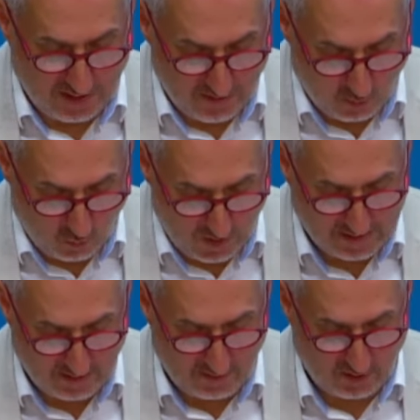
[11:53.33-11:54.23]
In the
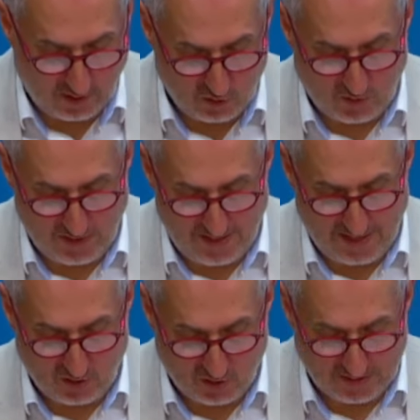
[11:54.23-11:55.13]
rest of the country, the
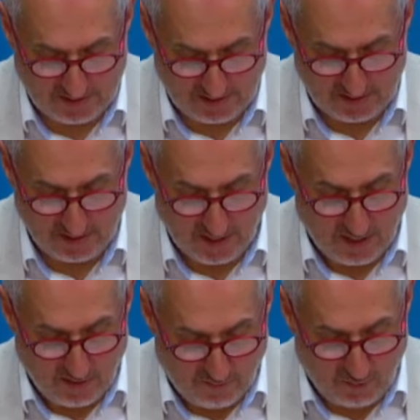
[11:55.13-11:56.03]
agency's
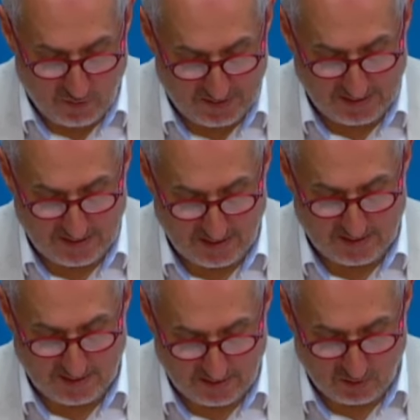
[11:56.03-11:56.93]
food
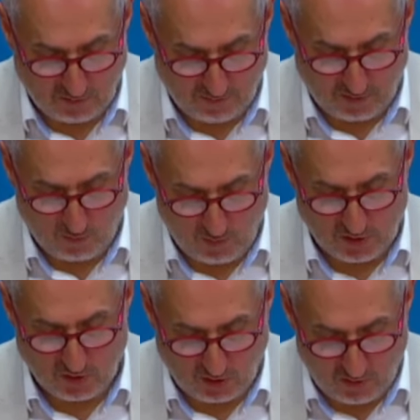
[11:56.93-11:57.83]
assistance has so far
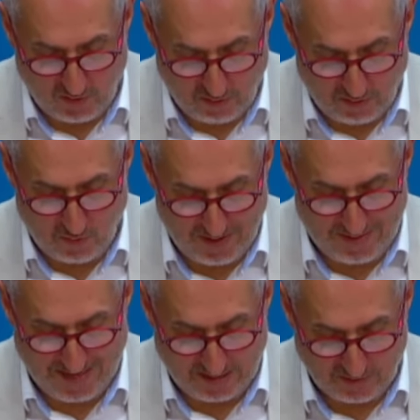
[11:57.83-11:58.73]
reached
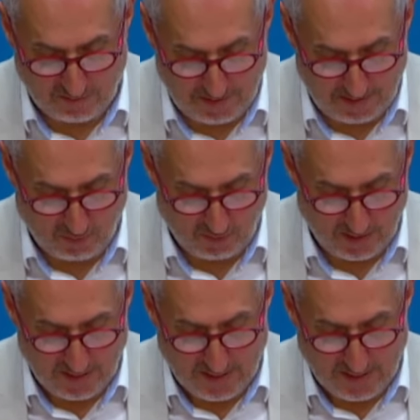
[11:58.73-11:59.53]
130,000 people